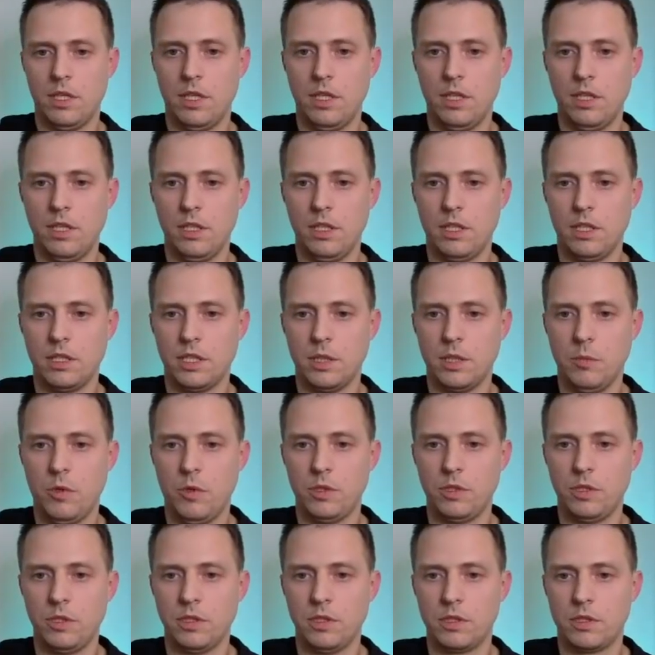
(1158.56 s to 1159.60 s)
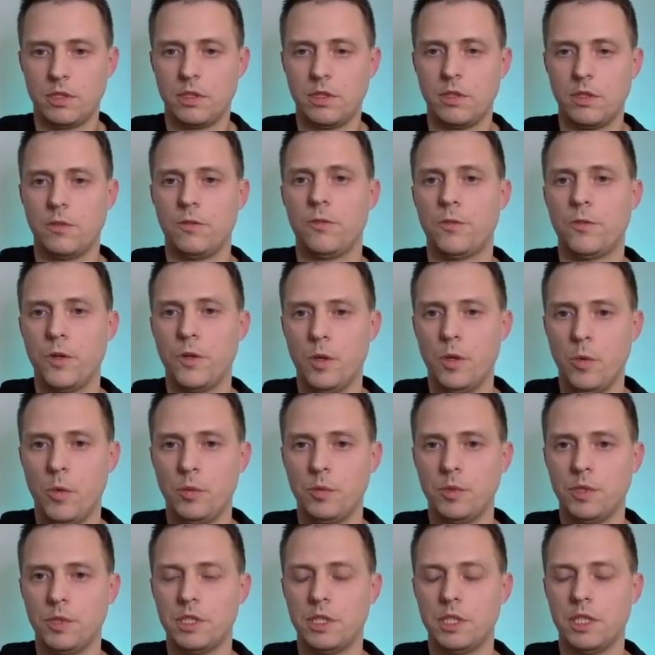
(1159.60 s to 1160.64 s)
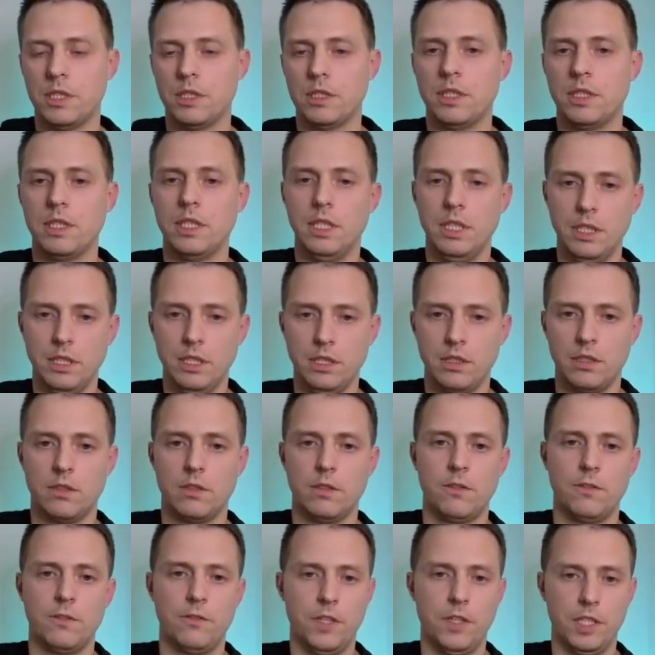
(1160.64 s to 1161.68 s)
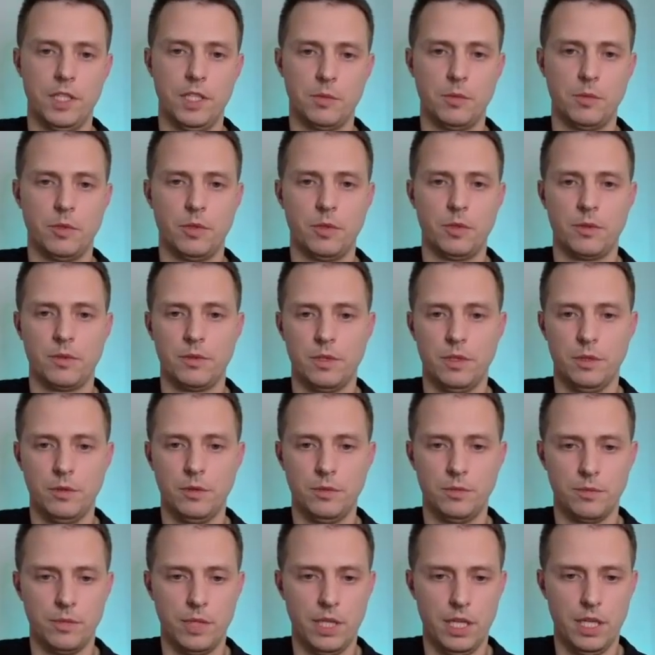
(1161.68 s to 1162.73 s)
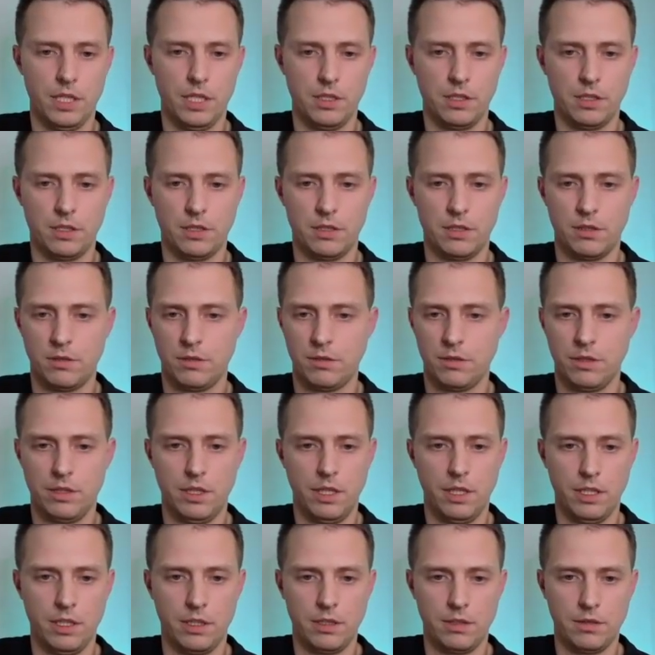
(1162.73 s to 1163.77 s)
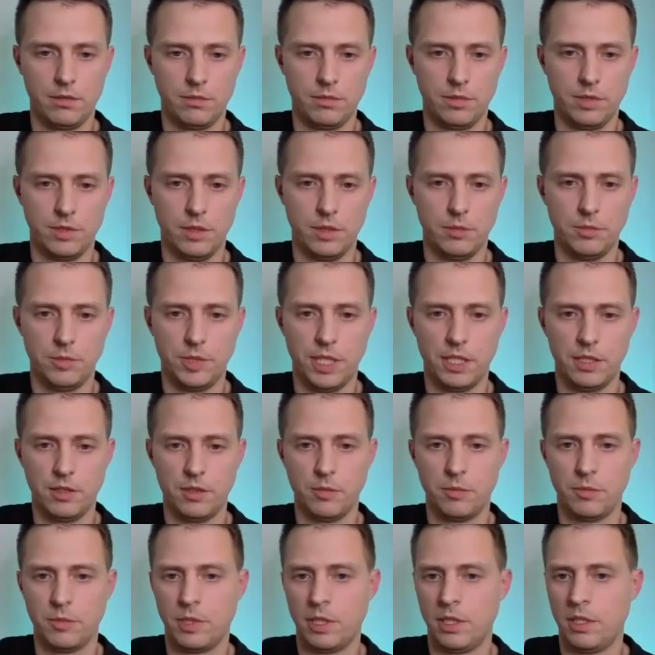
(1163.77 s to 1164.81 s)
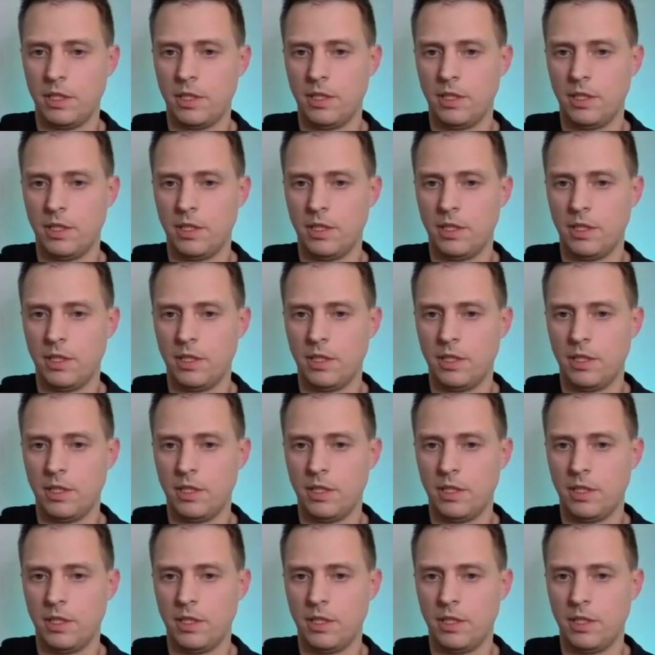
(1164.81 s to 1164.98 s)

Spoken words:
a custom audience from Omnisend in Facebook. So I just click some random.